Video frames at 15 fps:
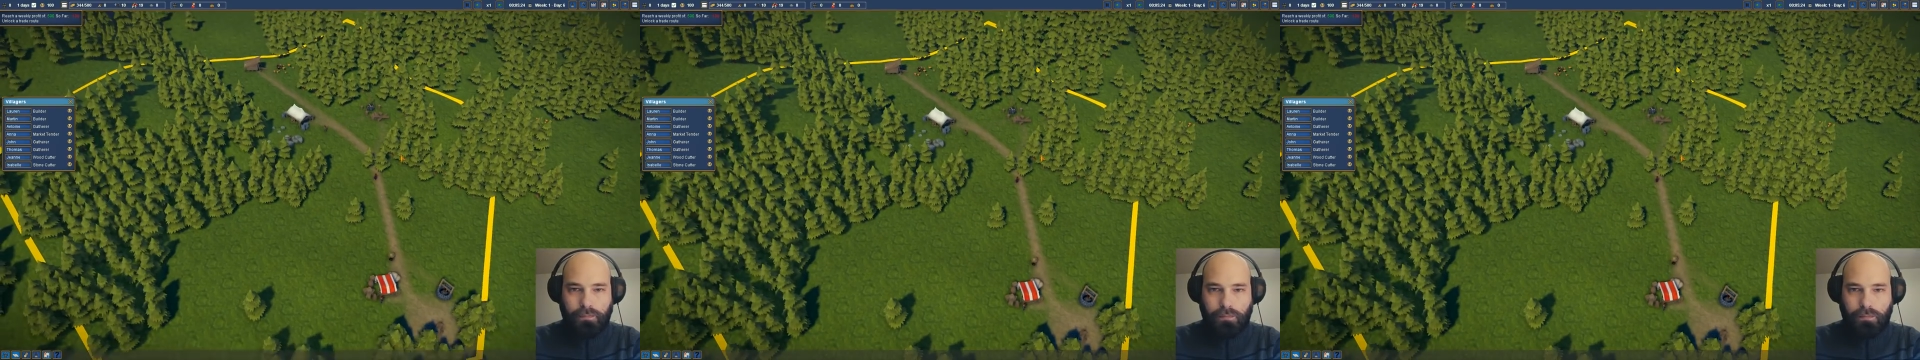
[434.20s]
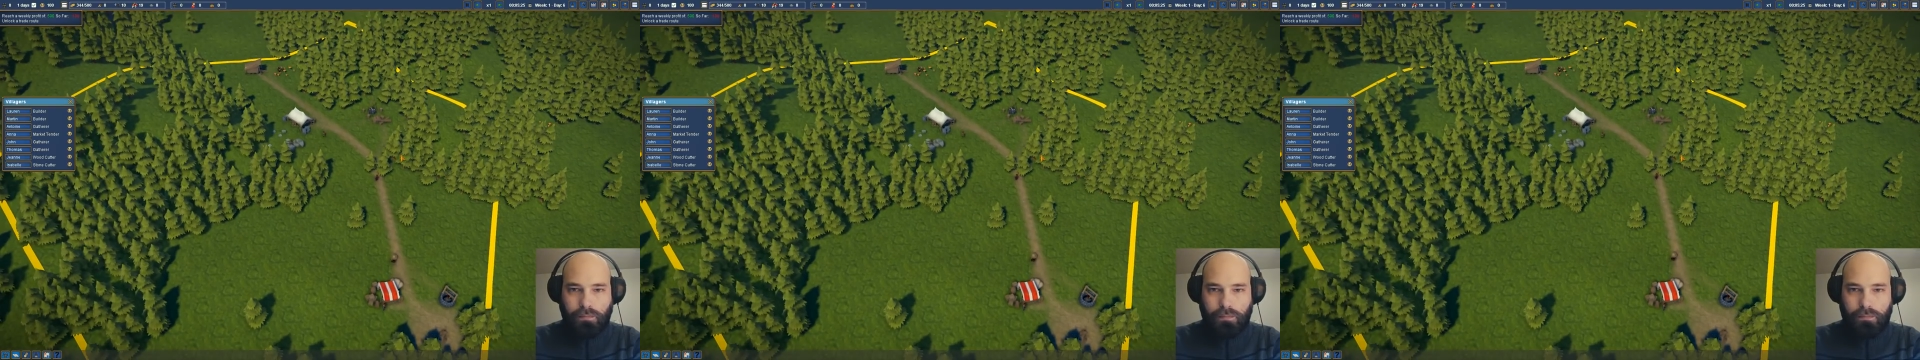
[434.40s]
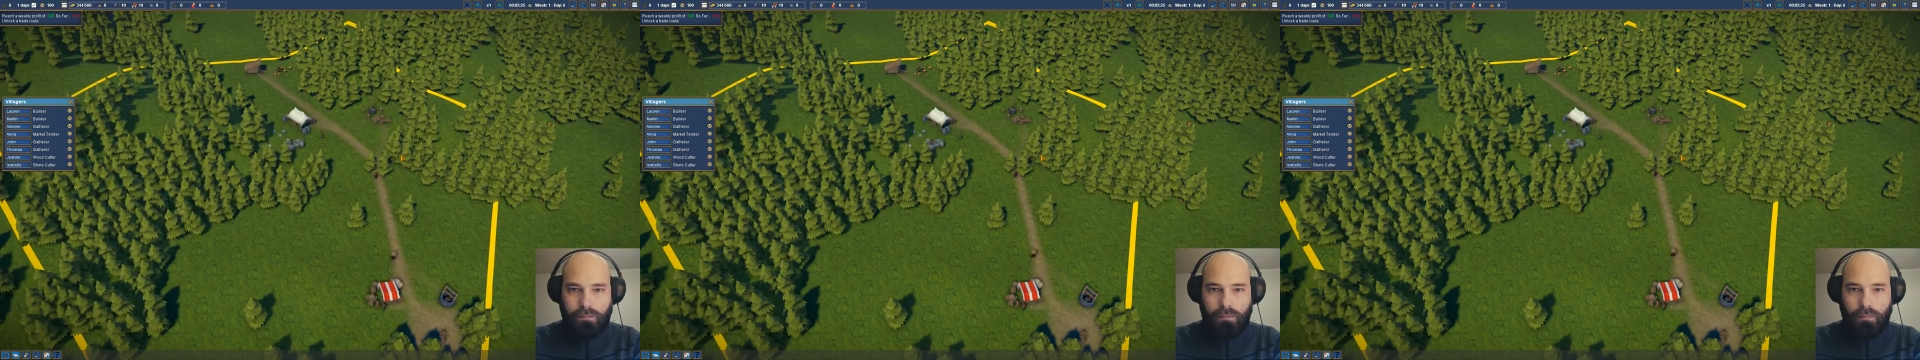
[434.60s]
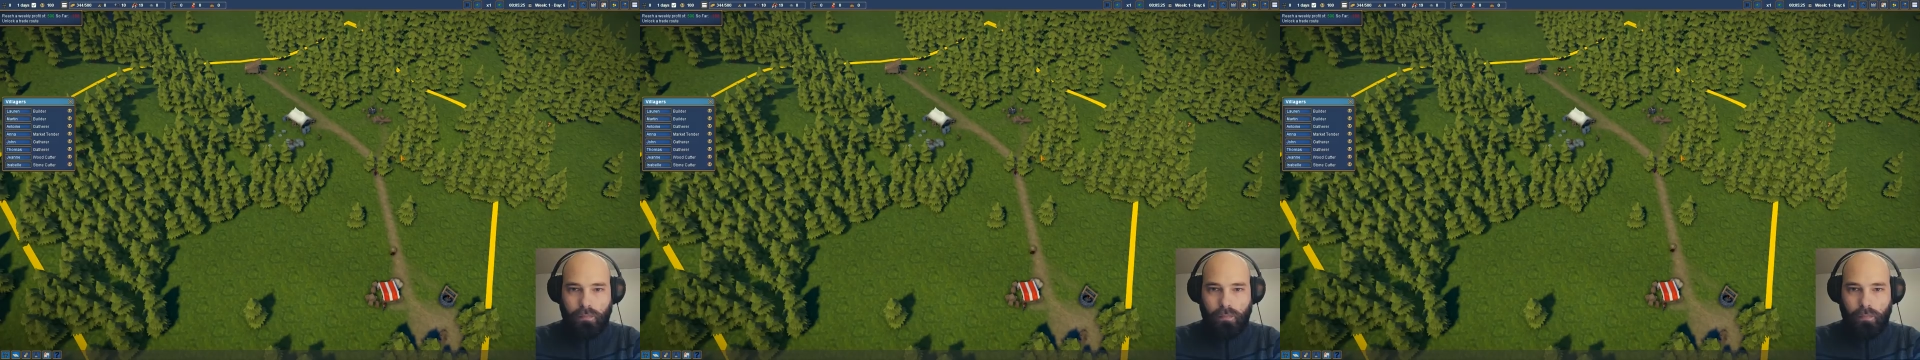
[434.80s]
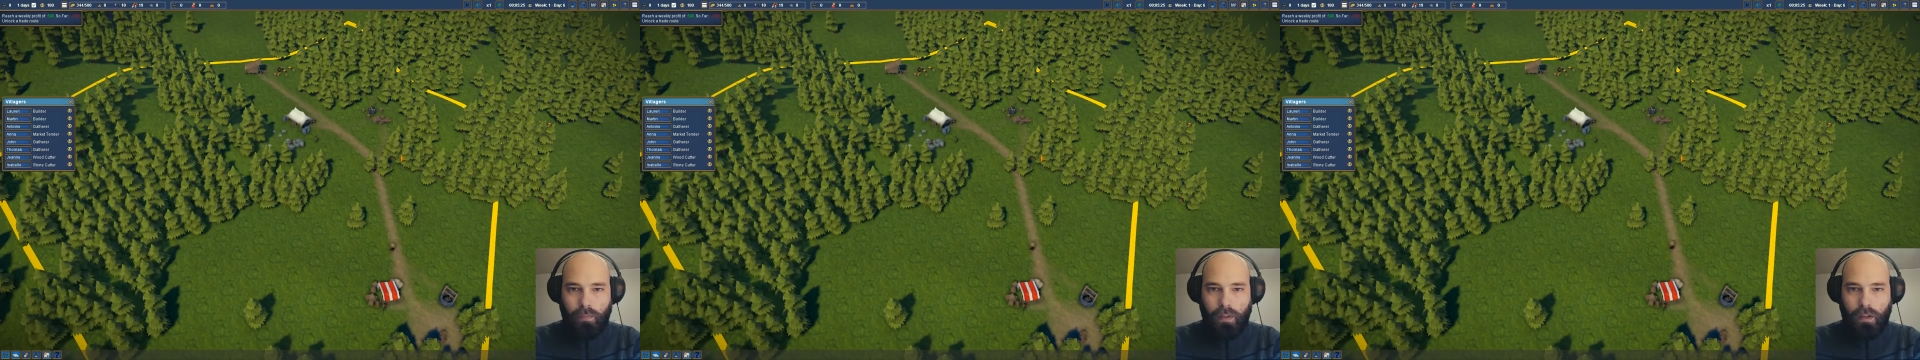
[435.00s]

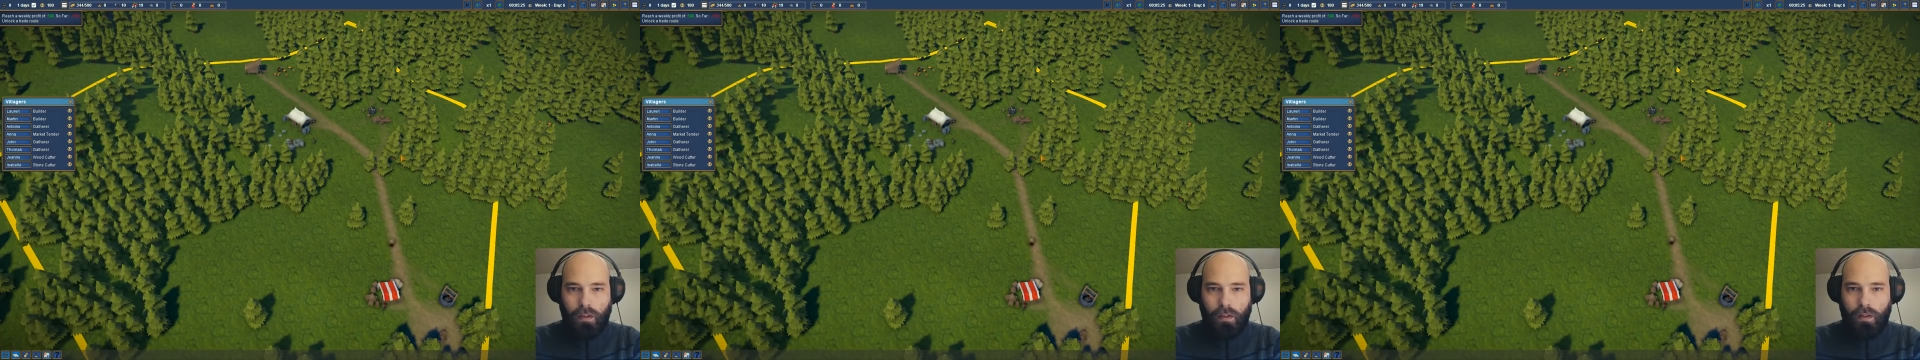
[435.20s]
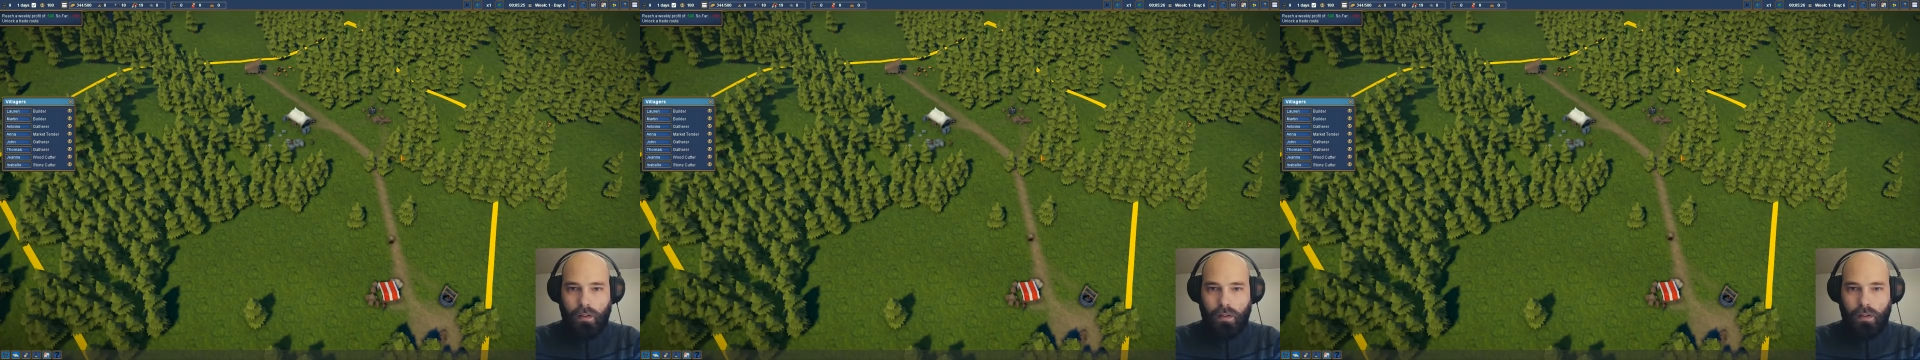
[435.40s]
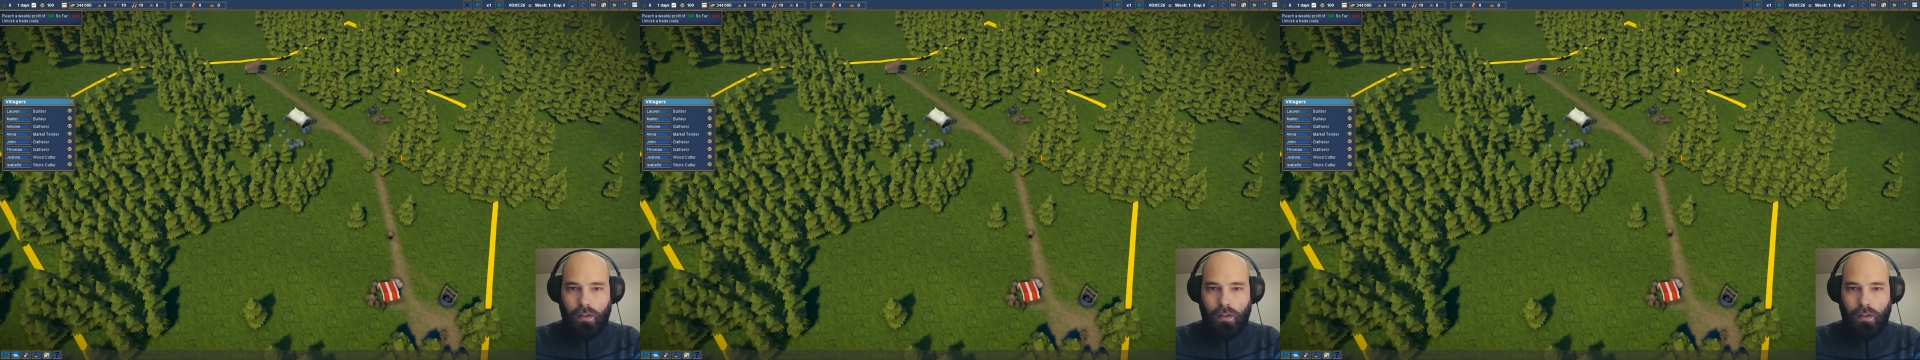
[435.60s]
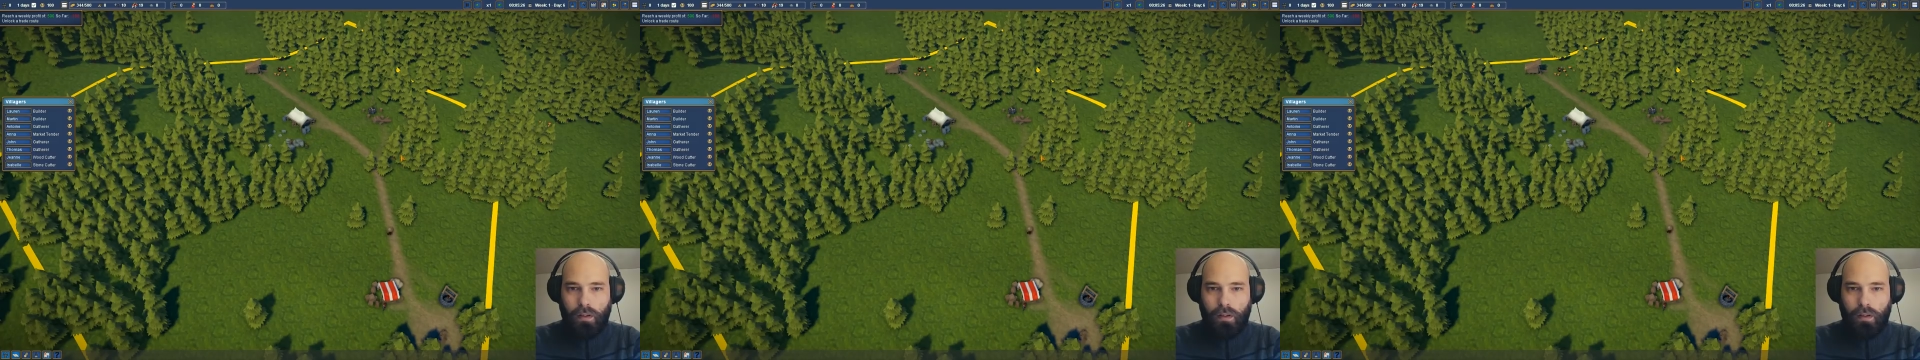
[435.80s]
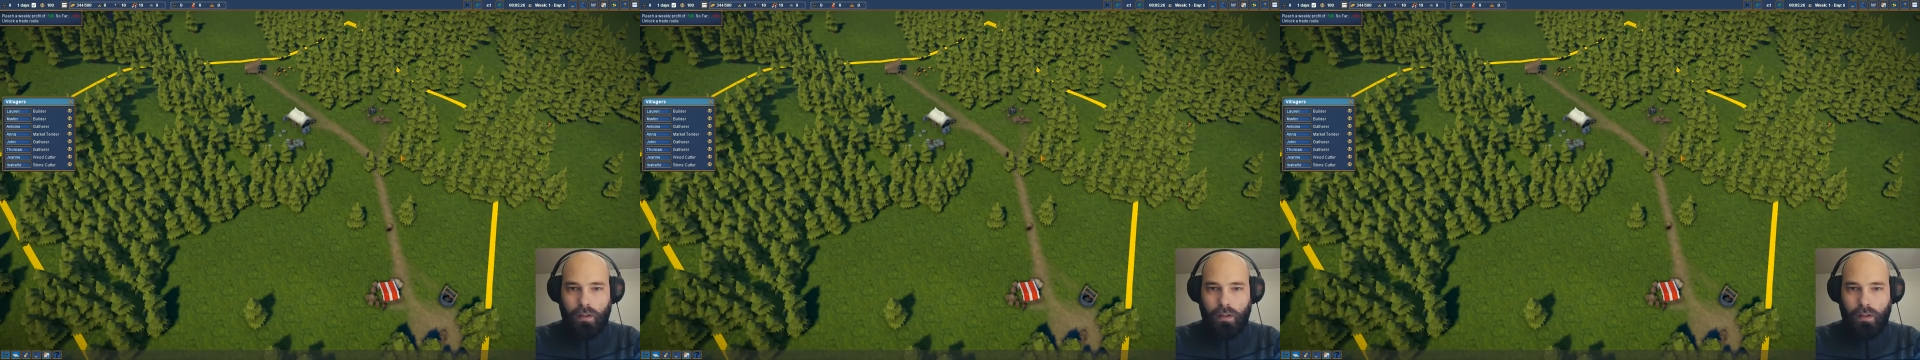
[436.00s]

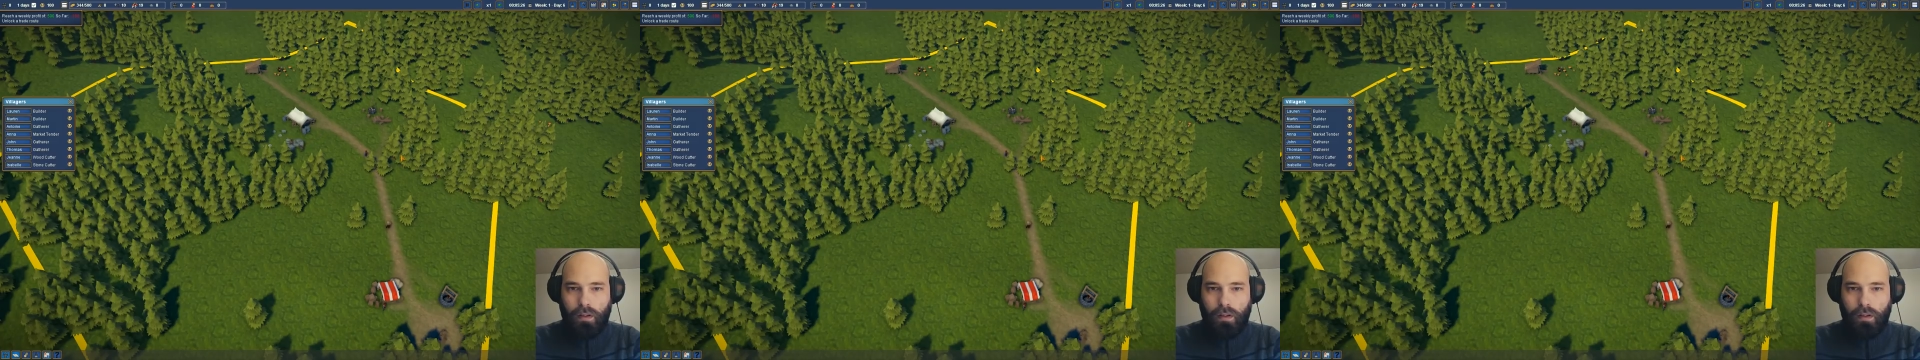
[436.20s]
No one is speaking in this clip.